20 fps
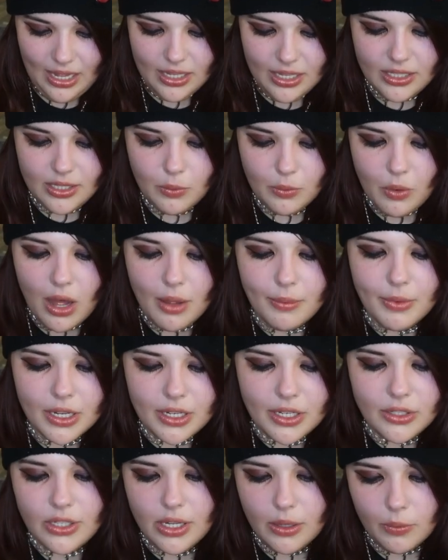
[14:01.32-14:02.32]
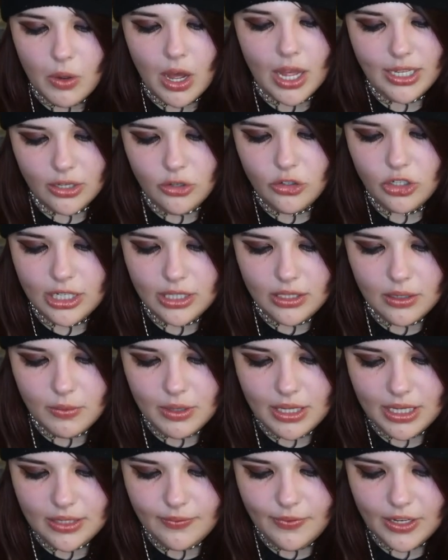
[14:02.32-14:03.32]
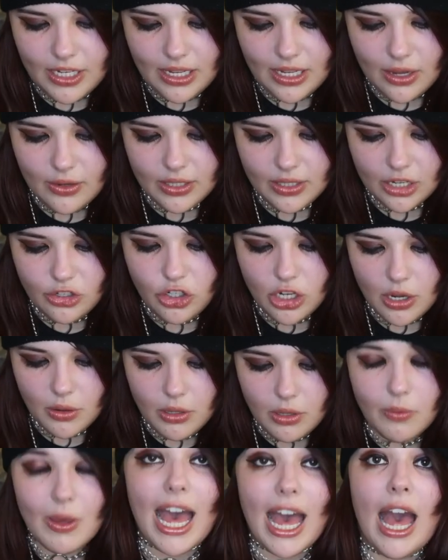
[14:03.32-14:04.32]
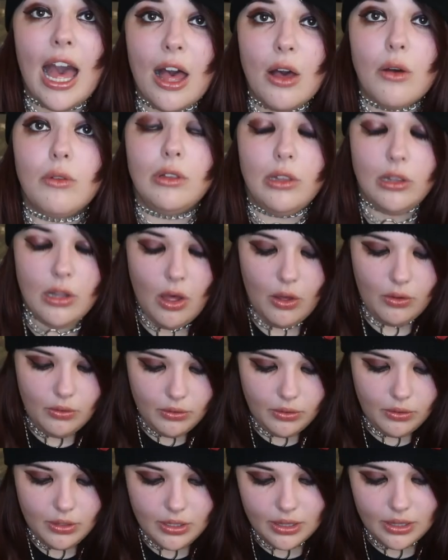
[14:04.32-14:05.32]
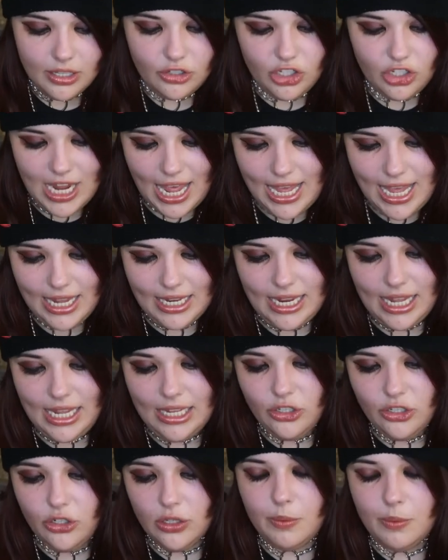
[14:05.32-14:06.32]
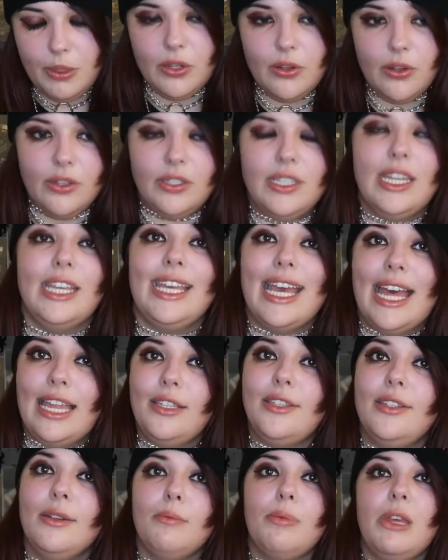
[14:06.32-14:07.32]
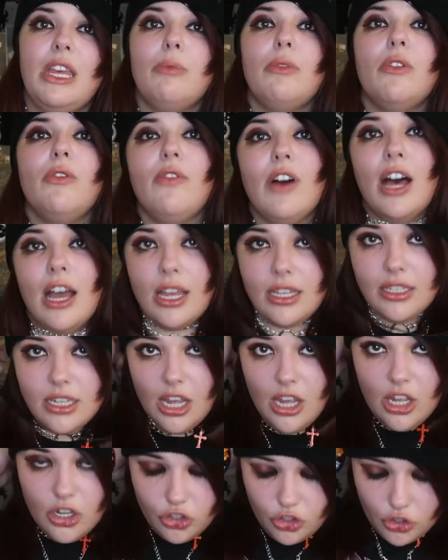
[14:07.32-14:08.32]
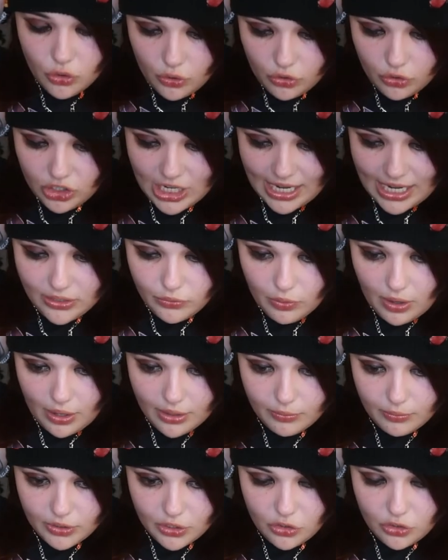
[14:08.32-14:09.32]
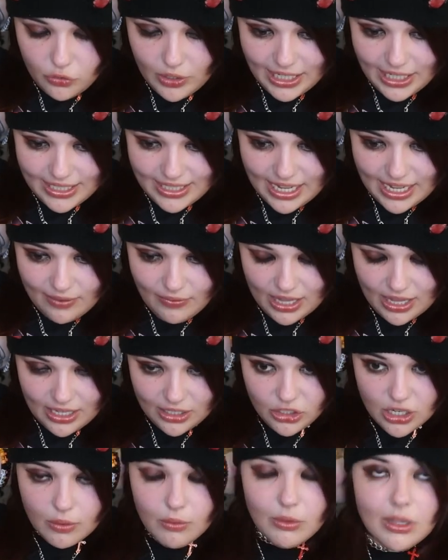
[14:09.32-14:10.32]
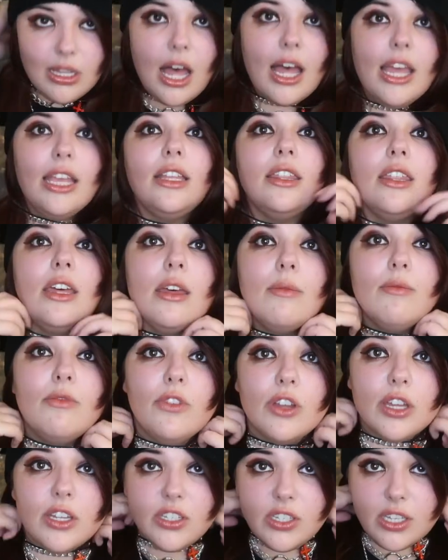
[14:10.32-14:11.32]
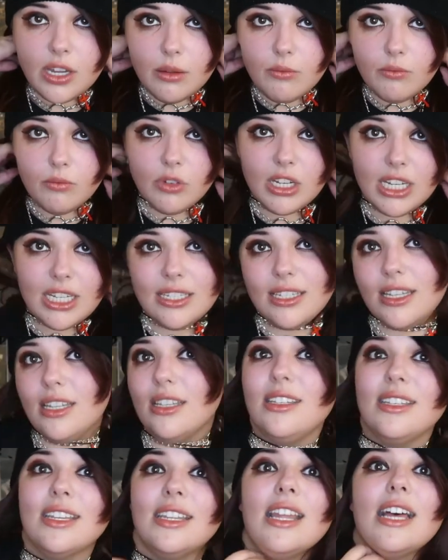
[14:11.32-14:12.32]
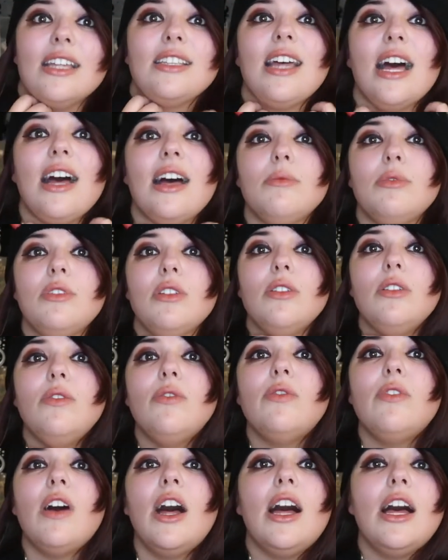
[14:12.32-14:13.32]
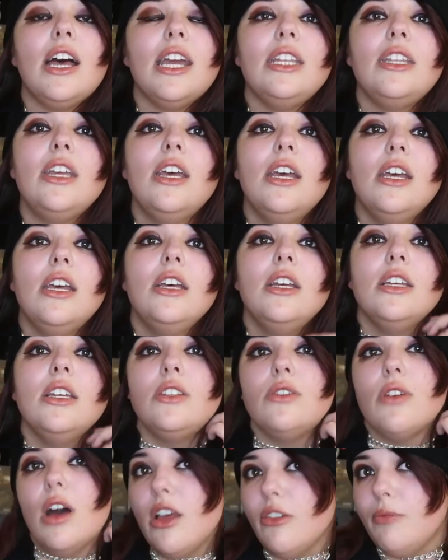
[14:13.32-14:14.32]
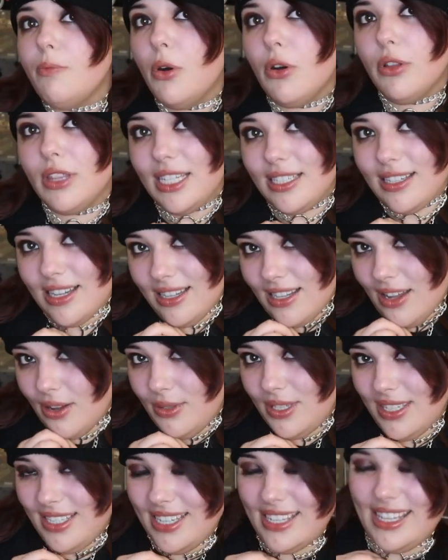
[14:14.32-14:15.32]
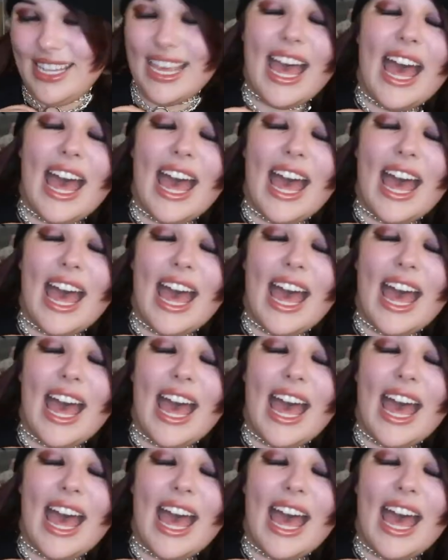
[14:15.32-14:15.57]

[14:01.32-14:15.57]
So what I'm going to do, what I usually do with these videos, I show you how long the chain is, just because, again, some people find short chains rather restrictive and they don't like them for certain reasons, and that's absolutely fine. So I've put this closer to the